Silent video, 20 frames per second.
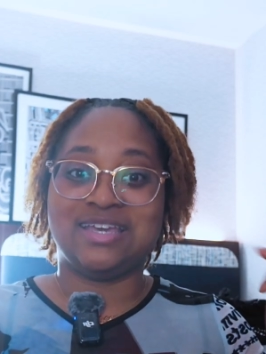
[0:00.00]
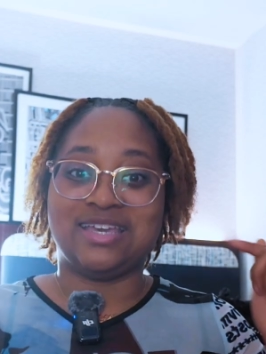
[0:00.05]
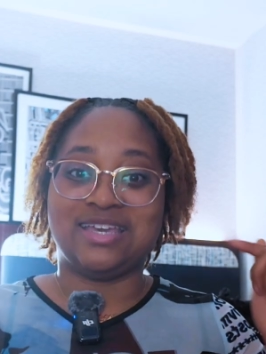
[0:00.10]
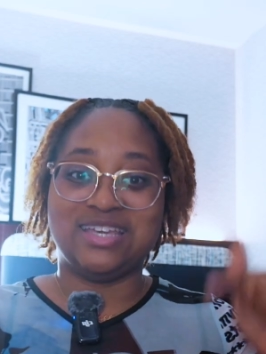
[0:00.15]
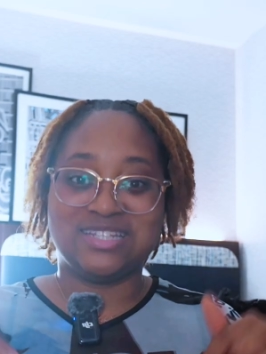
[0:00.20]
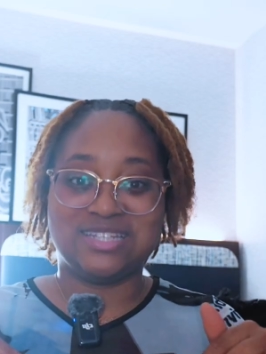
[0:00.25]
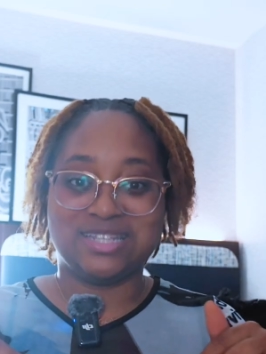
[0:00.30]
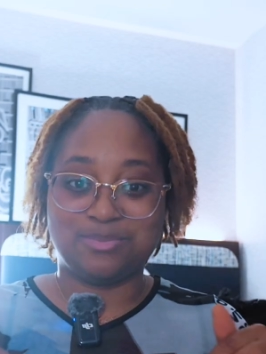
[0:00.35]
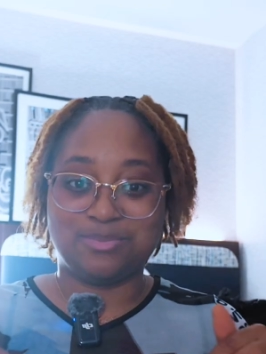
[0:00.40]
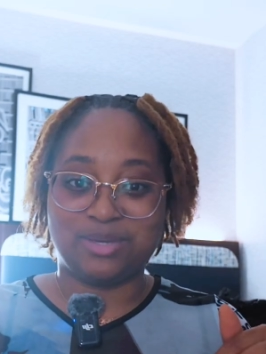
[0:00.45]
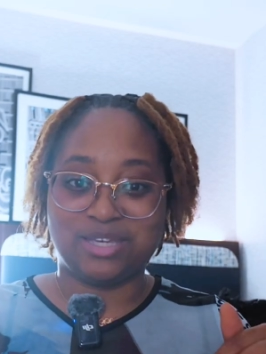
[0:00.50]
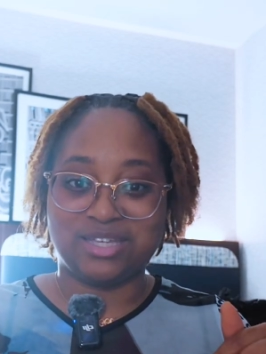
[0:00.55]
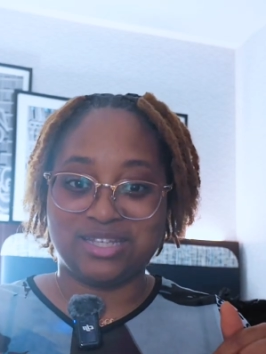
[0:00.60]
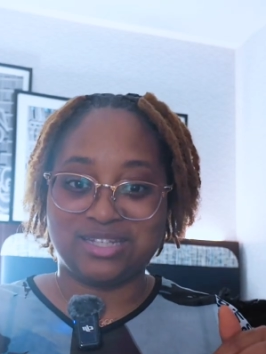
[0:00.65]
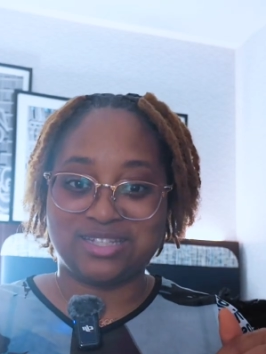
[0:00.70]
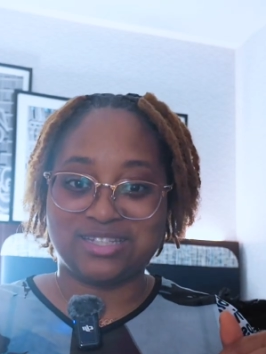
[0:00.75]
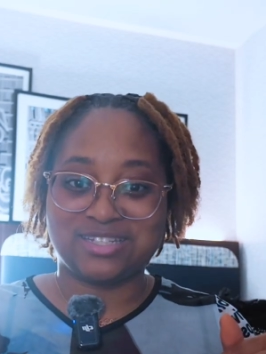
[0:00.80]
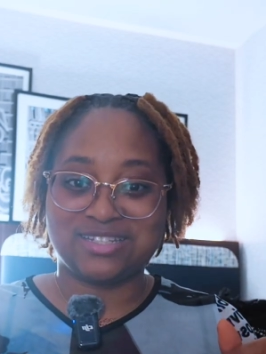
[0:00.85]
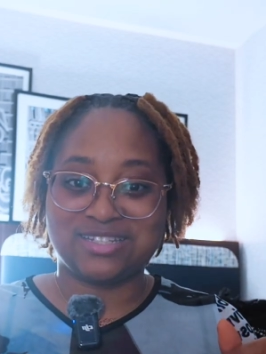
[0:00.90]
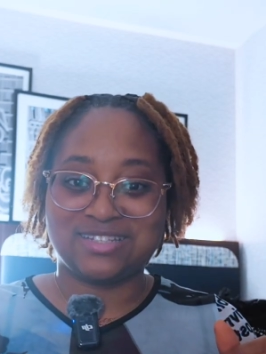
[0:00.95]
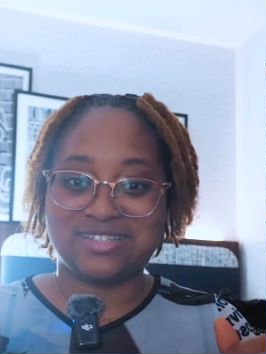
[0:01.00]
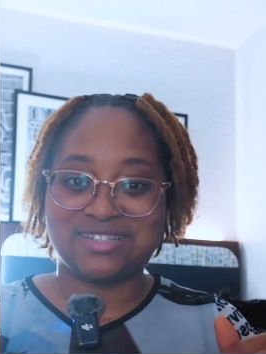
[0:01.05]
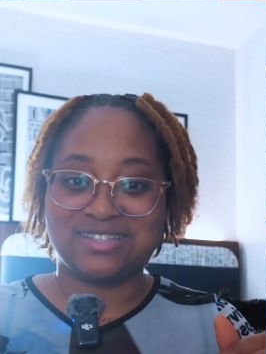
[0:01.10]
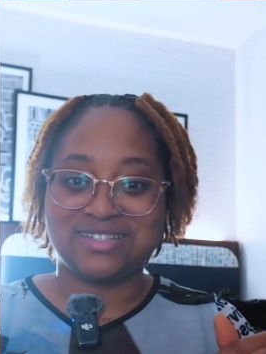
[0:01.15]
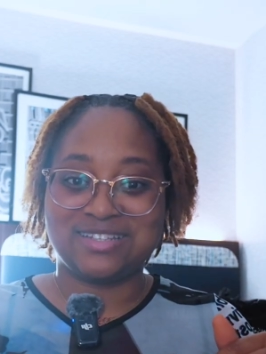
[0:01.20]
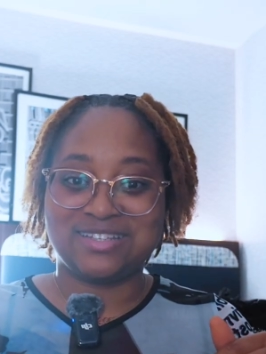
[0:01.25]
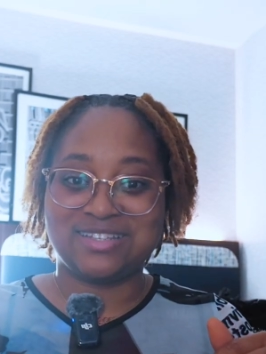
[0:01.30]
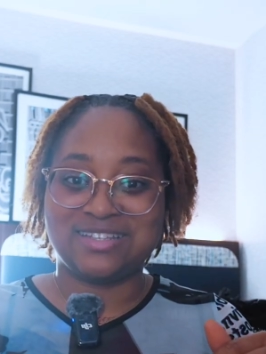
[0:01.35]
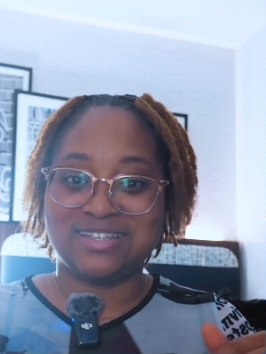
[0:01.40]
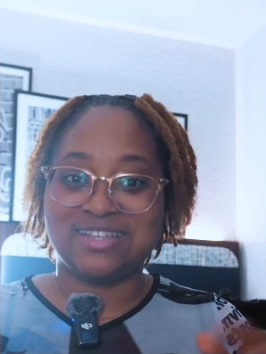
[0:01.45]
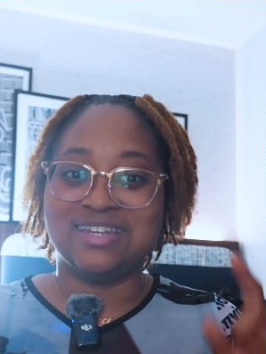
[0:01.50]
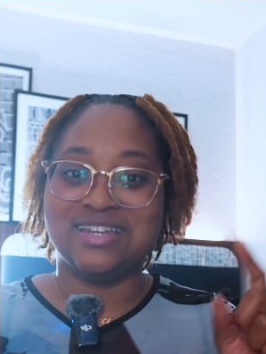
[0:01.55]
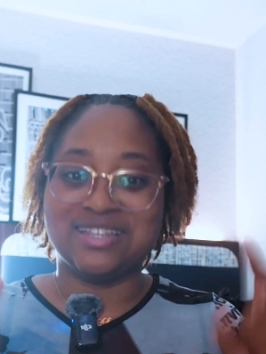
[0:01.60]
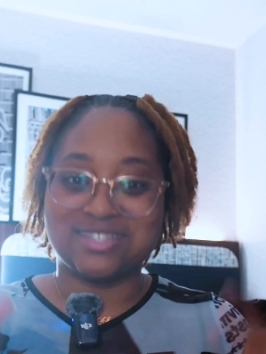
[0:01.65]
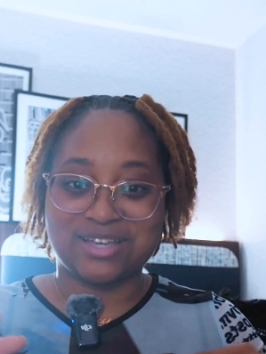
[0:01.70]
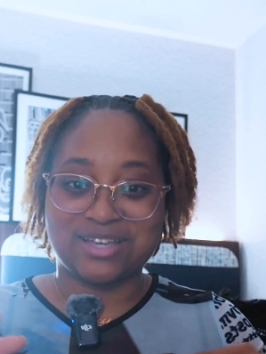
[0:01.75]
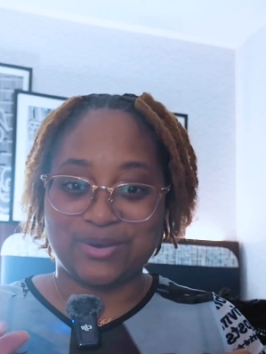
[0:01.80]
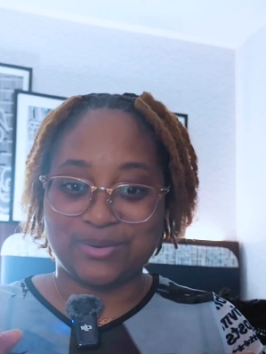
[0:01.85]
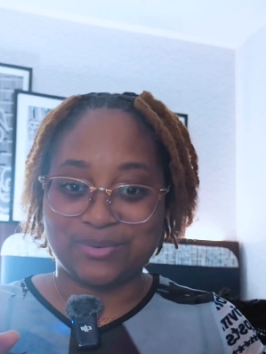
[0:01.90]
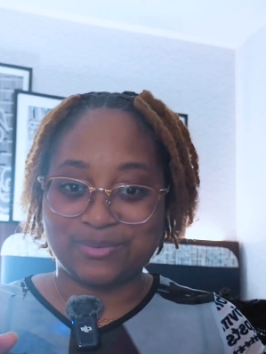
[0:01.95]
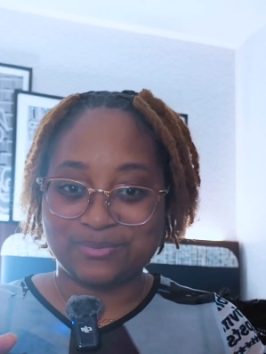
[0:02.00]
into the pit. Let's go.